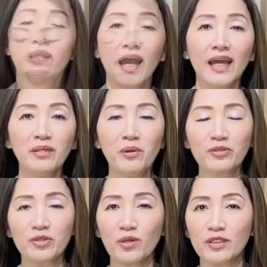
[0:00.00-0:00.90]
I am
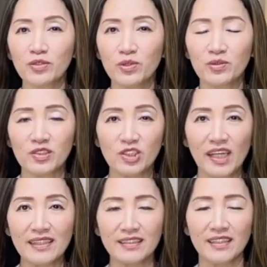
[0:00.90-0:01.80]
also going to use a
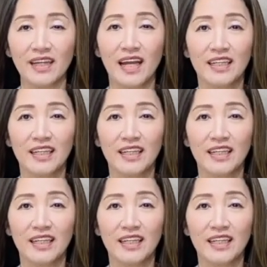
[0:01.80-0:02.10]
shaker.